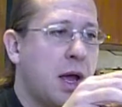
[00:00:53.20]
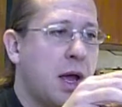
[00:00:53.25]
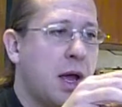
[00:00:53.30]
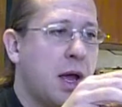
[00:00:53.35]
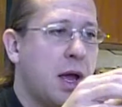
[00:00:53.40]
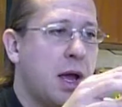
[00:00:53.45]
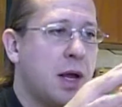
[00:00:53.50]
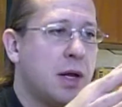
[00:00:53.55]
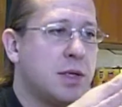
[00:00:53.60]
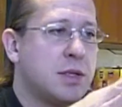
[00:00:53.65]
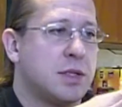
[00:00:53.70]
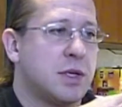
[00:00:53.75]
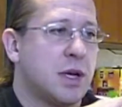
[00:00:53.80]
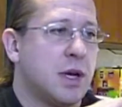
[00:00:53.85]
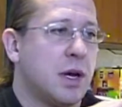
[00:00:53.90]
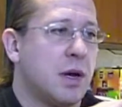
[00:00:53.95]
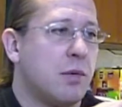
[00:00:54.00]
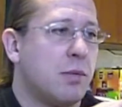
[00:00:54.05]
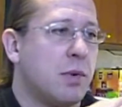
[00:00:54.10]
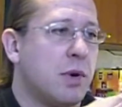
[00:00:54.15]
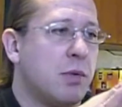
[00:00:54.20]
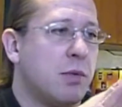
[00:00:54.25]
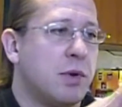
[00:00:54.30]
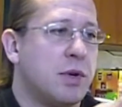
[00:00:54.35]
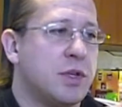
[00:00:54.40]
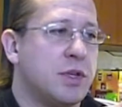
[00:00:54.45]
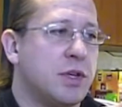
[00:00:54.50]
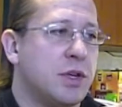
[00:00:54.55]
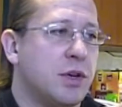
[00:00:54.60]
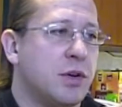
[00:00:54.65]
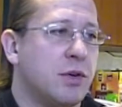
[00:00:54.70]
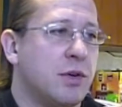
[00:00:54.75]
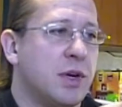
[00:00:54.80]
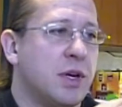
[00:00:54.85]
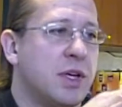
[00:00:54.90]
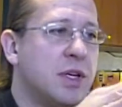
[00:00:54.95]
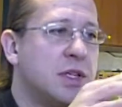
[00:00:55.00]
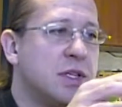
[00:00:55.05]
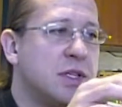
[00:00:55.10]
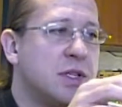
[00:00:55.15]
and uh, what it would do
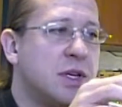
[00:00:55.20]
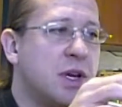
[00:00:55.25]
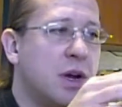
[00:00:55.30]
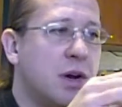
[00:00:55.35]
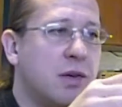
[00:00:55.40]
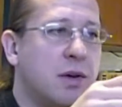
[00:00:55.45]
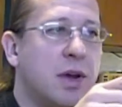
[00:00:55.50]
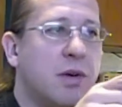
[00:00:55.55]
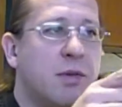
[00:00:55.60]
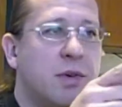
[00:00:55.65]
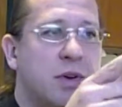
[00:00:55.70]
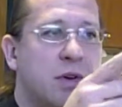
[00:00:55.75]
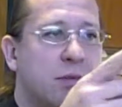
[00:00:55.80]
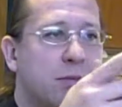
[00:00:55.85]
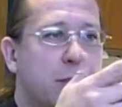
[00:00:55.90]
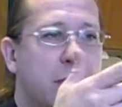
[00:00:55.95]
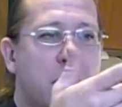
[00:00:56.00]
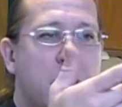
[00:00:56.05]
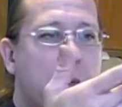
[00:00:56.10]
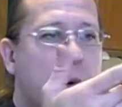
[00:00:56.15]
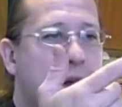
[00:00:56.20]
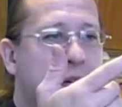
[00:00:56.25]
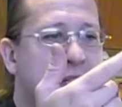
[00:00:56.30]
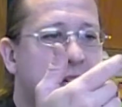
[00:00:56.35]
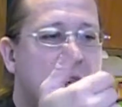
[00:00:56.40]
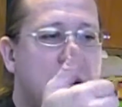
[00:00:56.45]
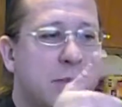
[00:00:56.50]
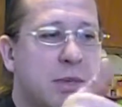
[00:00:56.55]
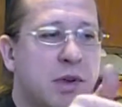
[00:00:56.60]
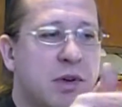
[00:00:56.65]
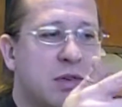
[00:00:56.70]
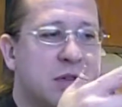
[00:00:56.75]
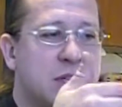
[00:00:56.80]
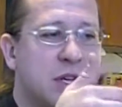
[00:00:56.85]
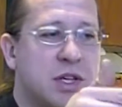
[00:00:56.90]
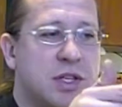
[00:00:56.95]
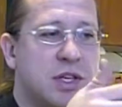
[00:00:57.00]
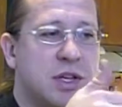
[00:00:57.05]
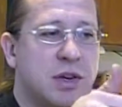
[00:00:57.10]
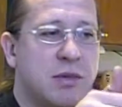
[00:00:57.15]
is you know it would be a one-time
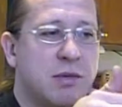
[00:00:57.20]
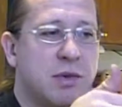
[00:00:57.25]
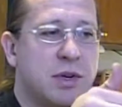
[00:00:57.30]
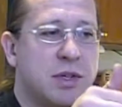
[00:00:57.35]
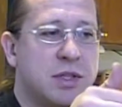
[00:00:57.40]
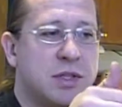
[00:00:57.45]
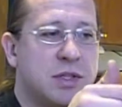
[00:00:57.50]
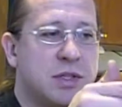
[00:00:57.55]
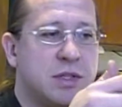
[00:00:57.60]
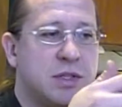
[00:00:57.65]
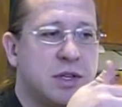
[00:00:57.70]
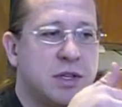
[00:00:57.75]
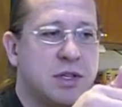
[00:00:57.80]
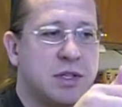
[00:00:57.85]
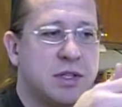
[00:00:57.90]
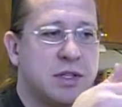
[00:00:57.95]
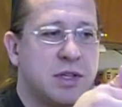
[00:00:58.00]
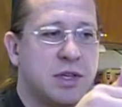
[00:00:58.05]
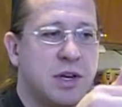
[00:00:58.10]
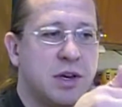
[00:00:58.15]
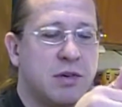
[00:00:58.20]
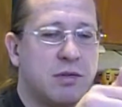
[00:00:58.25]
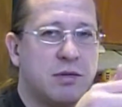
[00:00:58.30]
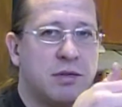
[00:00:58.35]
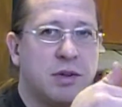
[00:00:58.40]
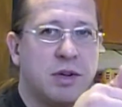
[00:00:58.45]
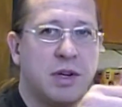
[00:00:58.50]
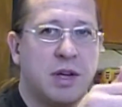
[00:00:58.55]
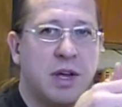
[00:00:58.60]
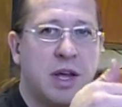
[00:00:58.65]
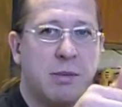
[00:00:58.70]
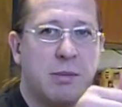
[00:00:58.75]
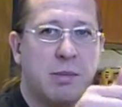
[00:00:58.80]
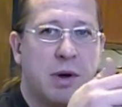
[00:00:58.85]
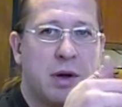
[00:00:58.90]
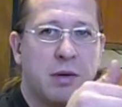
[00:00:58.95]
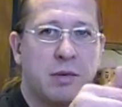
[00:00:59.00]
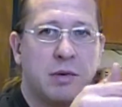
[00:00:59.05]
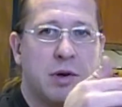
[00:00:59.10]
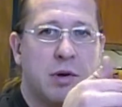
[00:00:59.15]
usage and it would just you know keep
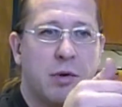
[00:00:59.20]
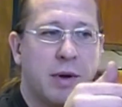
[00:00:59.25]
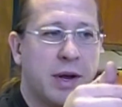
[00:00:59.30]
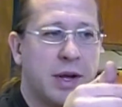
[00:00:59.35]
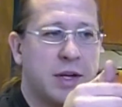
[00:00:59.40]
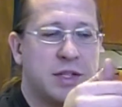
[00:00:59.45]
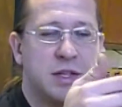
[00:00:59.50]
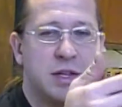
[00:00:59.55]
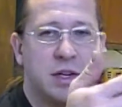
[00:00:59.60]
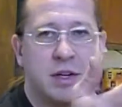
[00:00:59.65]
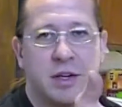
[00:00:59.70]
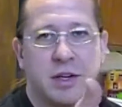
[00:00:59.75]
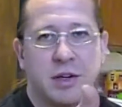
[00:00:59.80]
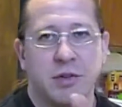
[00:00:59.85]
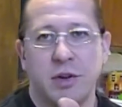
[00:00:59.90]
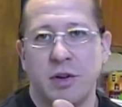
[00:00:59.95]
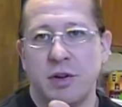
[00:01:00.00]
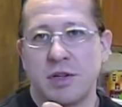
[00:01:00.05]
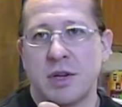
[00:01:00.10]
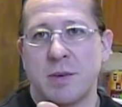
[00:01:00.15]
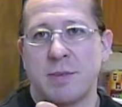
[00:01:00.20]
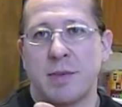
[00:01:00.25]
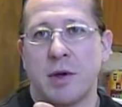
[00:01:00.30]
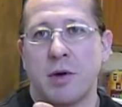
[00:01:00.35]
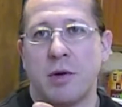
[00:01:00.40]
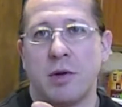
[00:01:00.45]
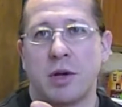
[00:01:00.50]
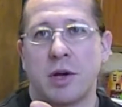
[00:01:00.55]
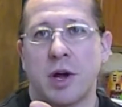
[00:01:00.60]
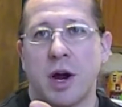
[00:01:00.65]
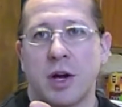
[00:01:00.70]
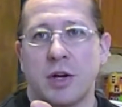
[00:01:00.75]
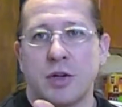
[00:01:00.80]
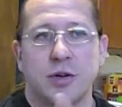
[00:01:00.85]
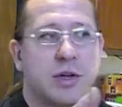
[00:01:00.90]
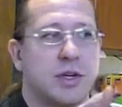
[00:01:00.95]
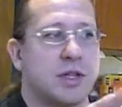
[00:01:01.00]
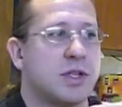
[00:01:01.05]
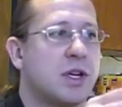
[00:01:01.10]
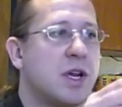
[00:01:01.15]
on going until you used up the whole
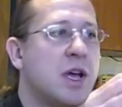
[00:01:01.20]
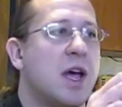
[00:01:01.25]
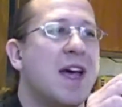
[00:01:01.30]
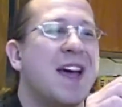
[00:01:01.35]
cartridge.